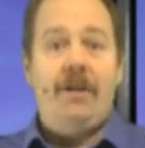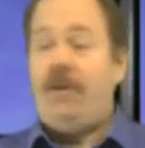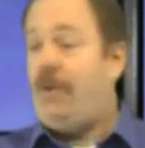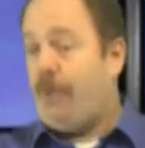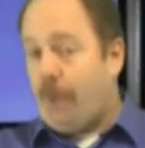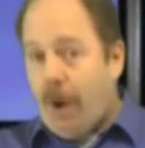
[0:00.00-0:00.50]
sites
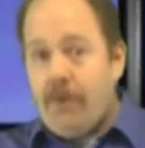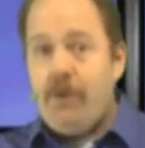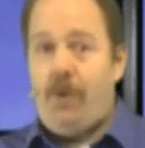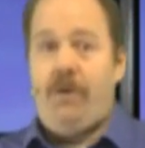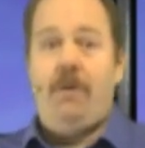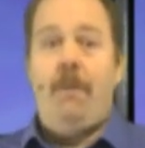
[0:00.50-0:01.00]
throughout
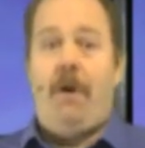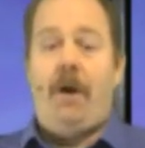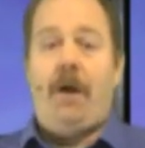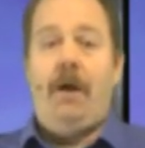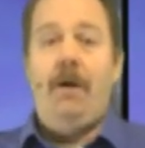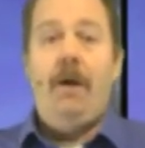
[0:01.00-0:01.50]
North
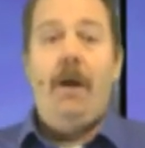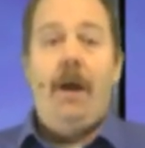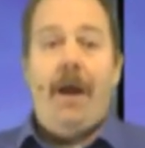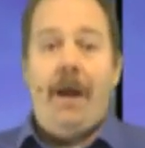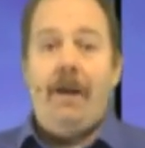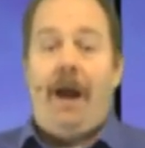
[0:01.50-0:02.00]
America,
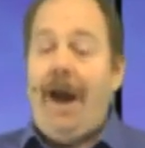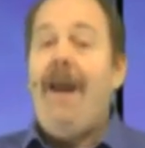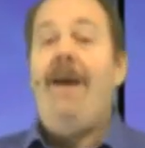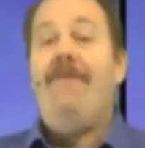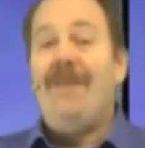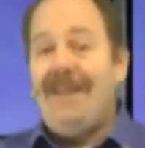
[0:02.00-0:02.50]
and I
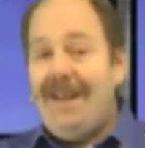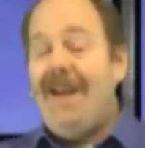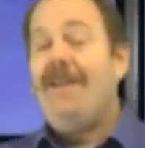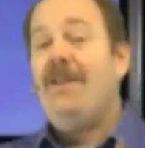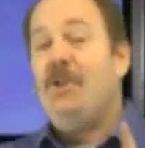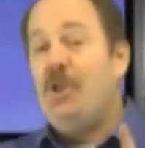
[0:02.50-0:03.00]
have
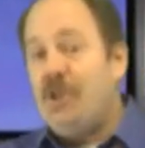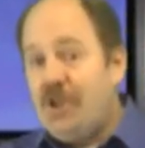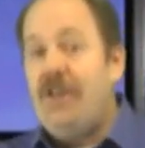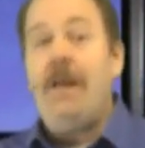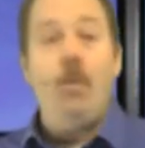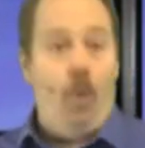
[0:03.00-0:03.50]
yet to
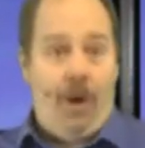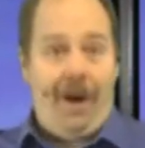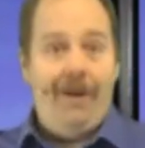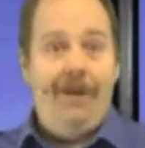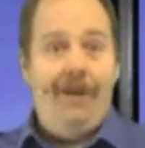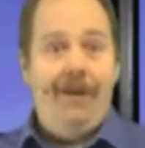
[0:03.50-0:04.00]
see
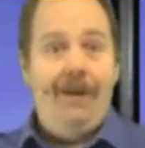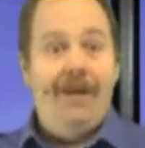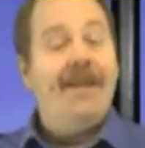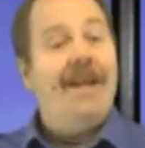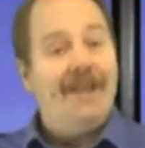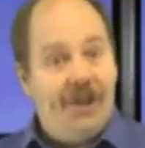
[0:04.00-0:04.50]
one
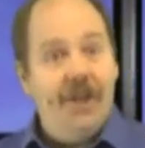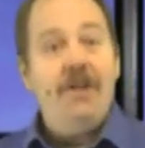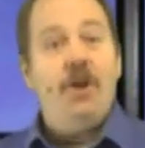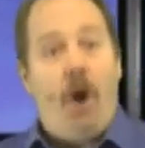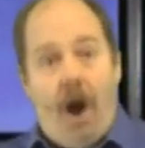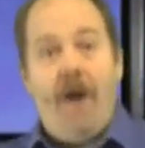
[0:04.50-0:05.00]
that
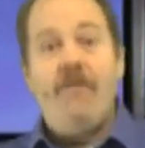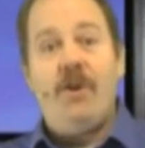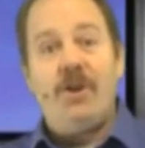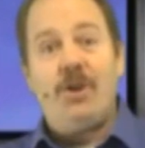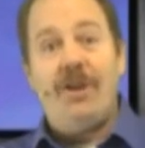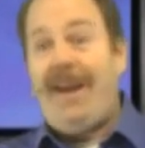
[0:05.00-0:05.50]
didn't
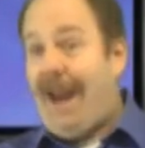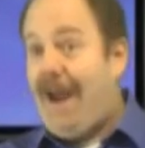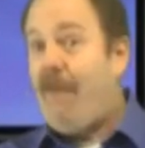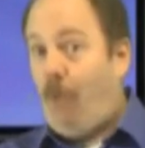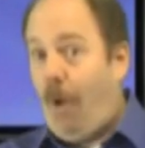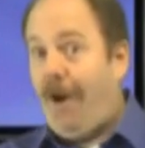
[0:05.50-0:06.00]
obviously
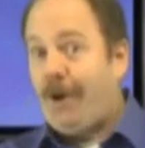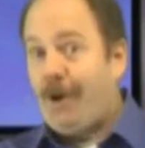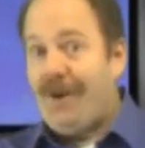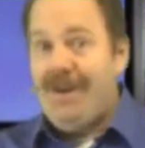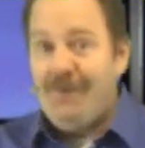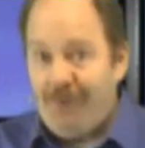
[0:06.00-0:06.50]
have
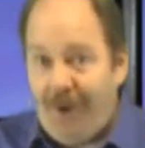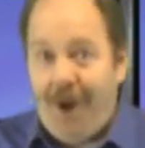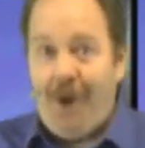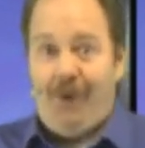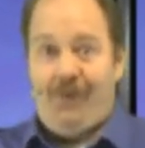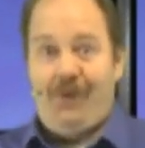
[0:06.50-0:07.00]
water
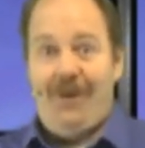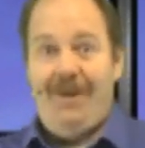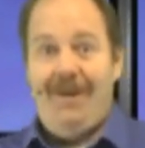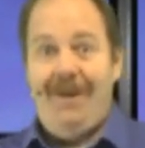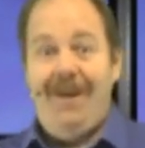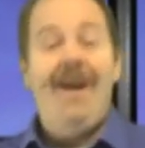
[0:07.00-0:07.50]
involved.
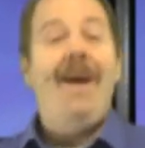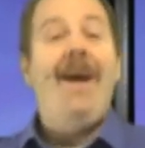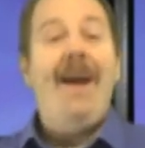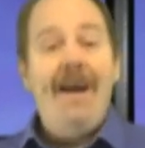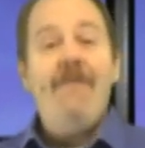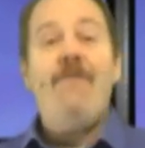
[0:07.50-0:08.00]

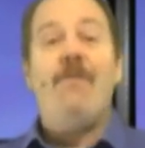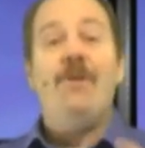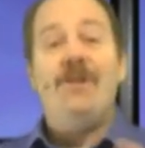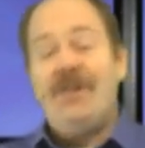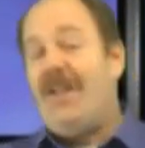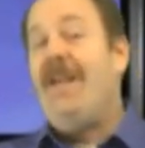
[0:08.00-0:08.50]

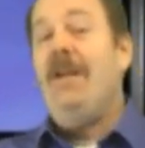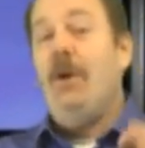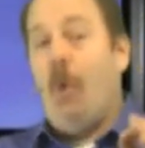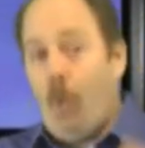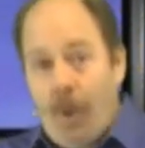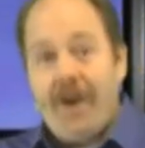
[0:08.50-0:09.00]
Every
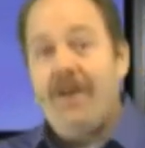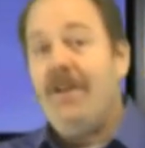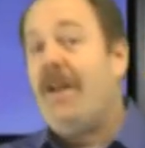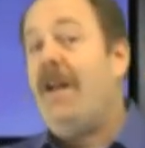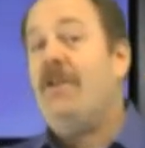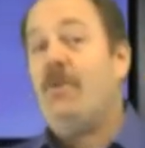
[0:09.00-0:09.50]
single one of the
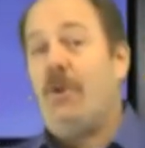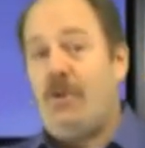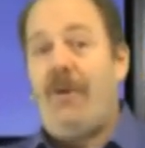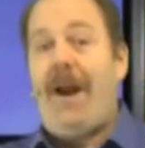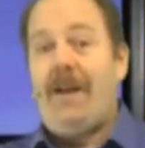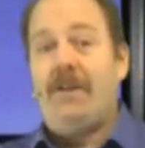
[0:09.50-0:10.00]
dinosaur
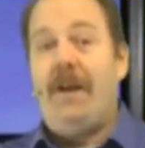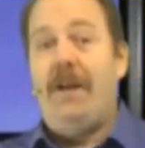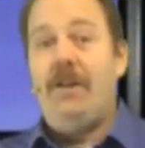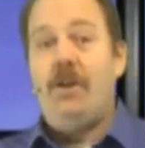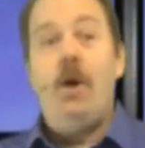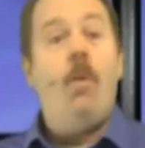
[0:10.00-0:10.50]
track
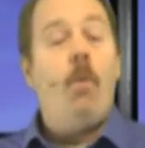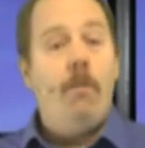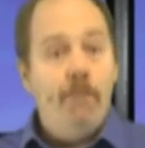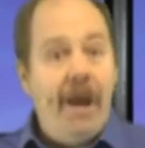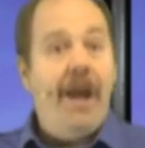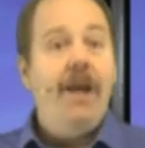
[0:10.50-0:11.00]
sites were
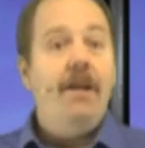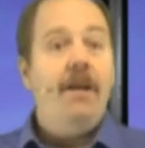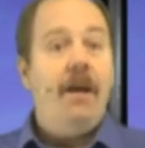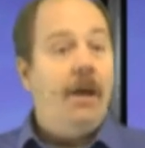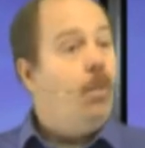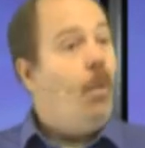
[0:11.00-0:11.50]

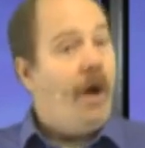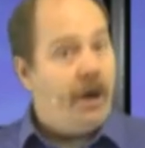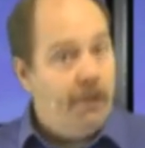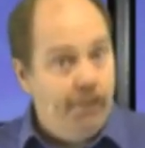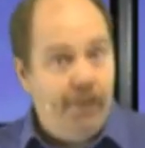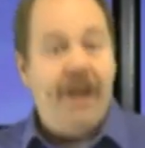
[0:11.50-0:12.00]
made in what
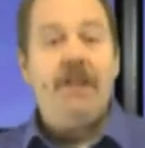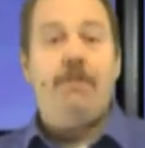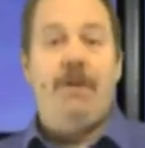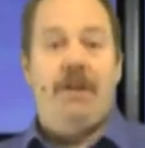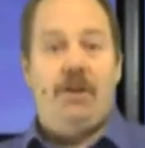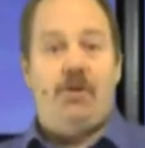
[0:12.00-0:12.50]
can
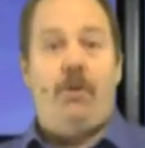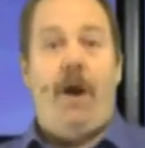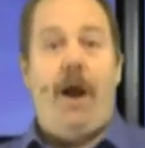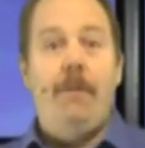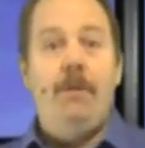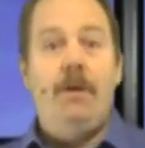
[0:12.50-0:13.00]
best be
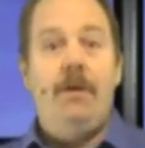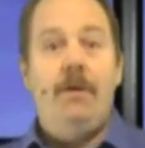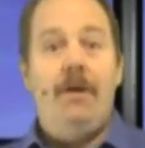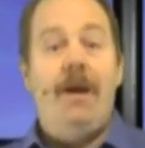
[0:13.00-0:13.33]
described